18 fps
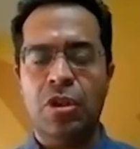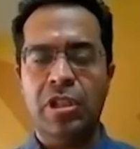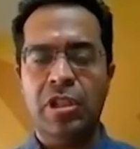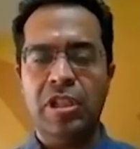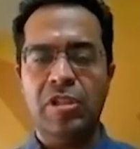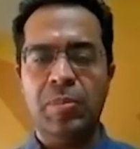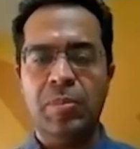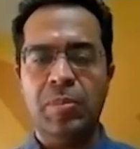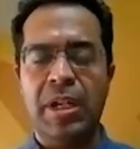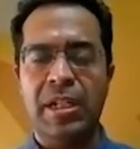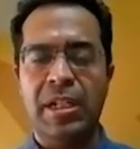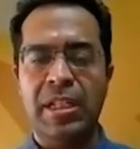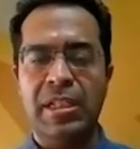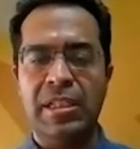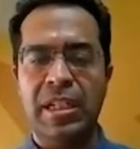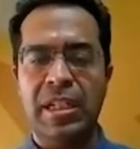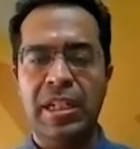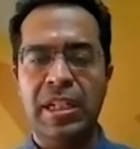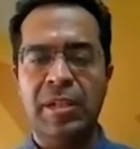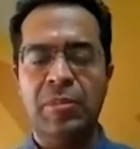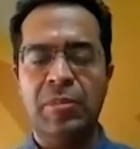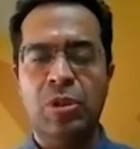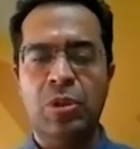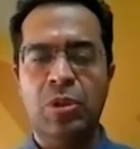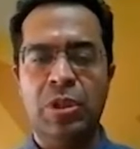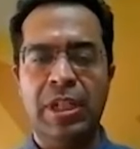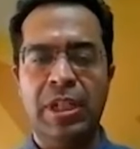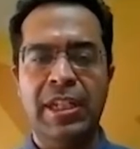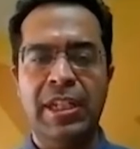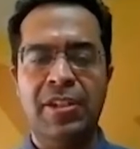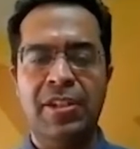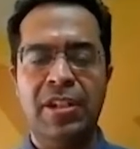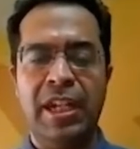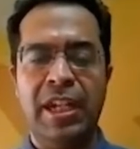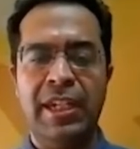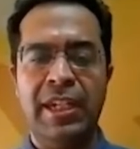all these parties are able to read
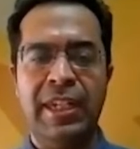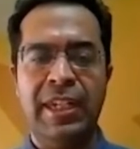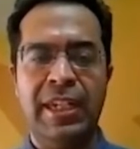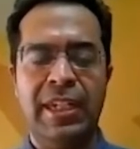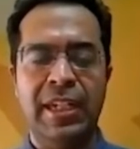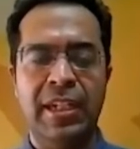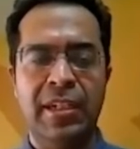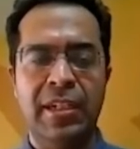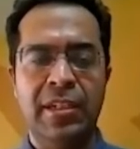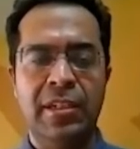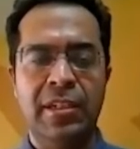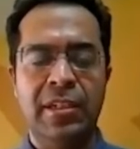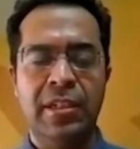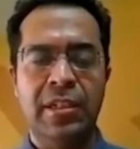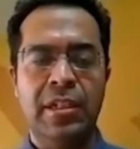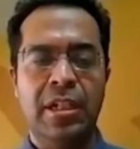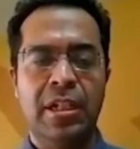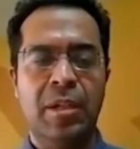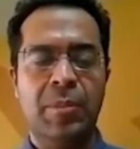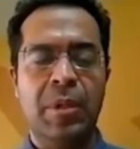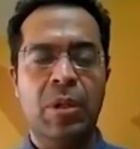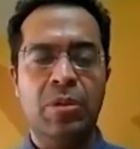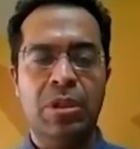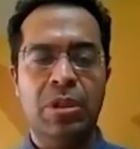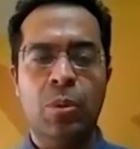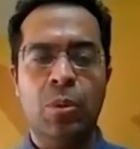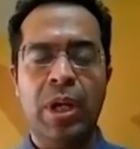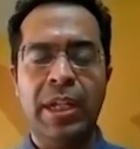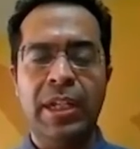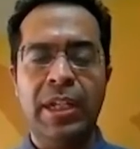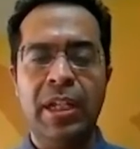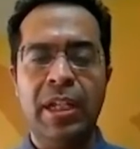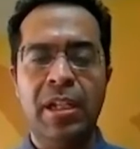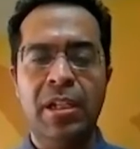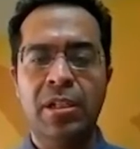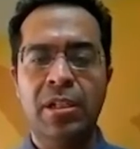and write data about the
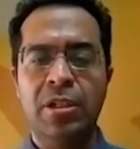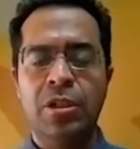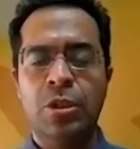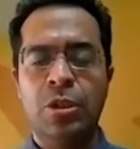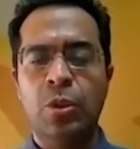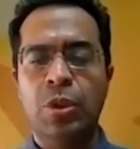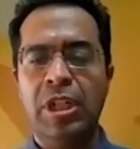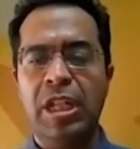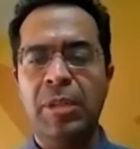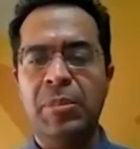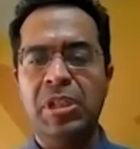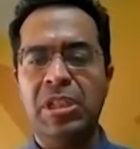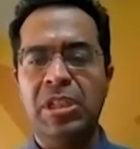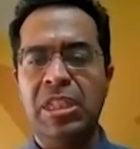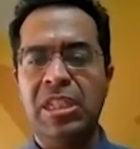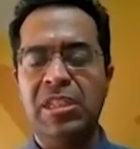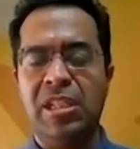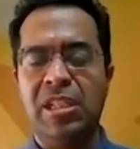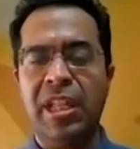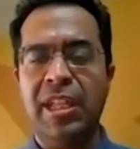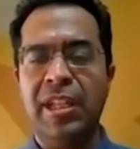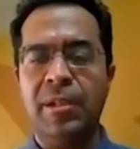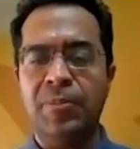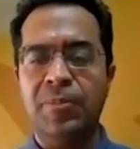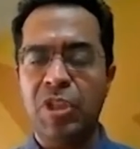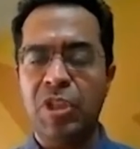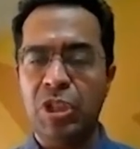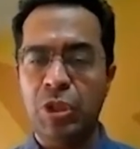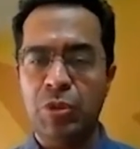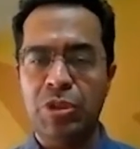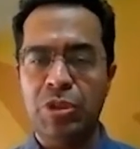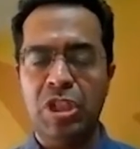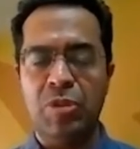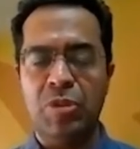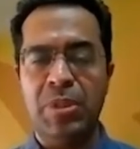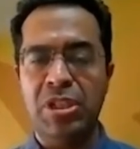vehicle to enable things like
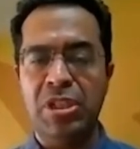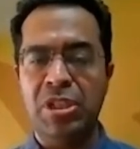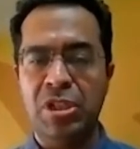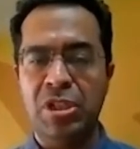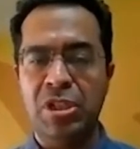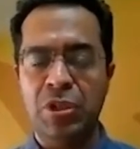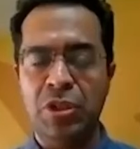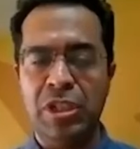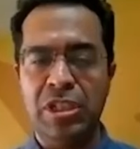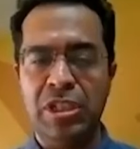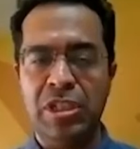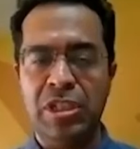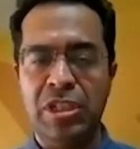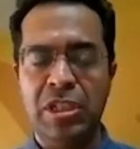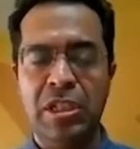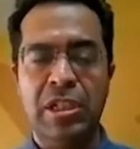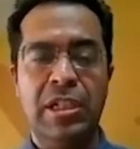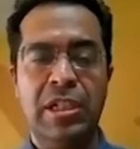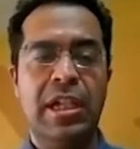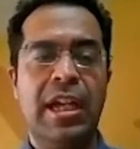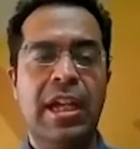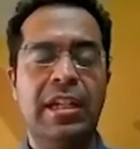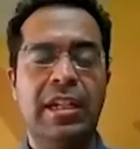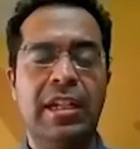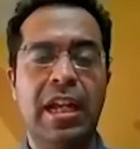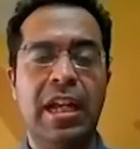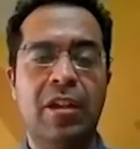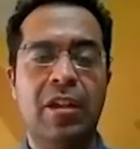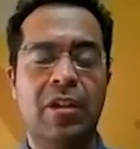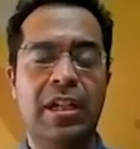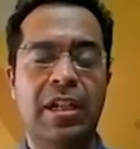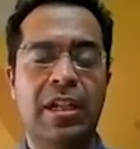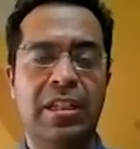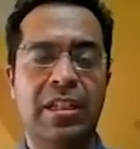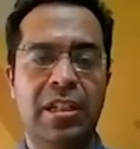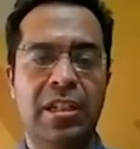usage-based insurance and
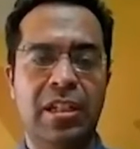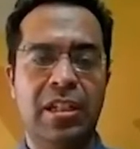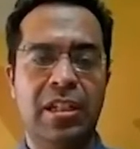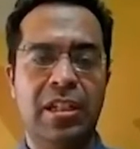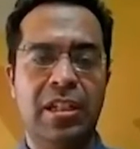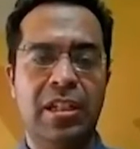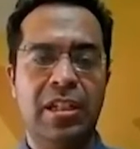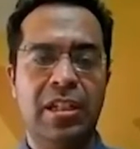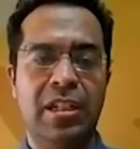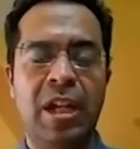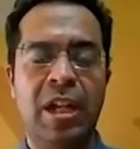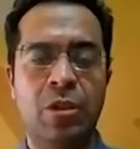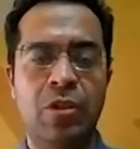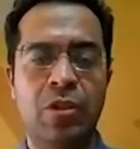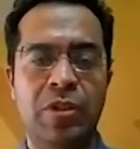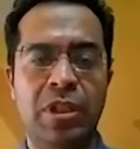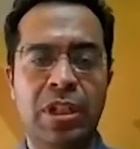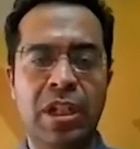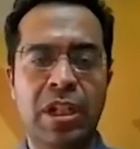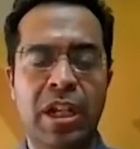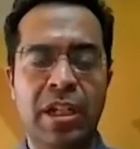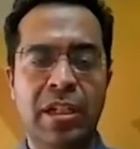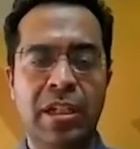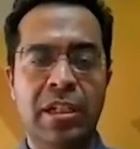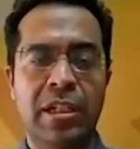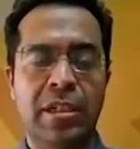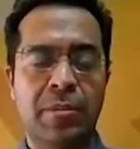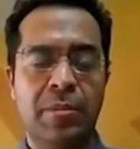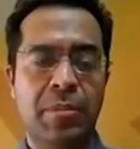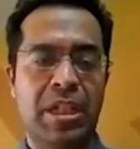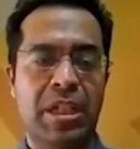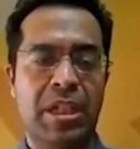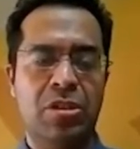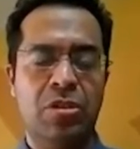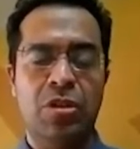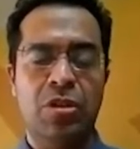calculating the real-time value of the car
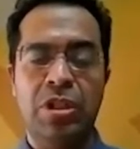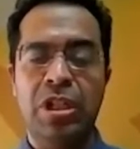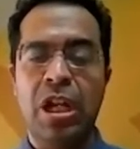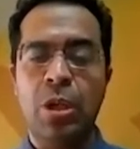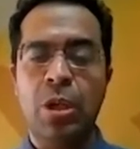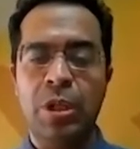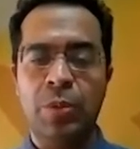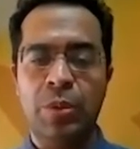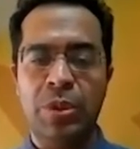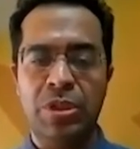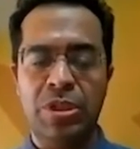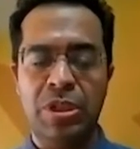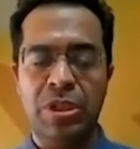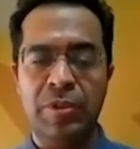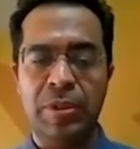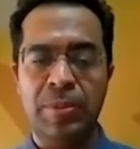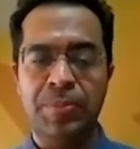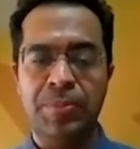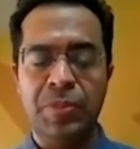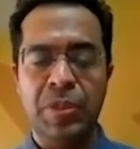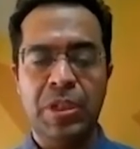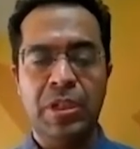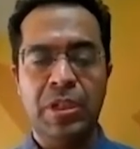based on how it was driven.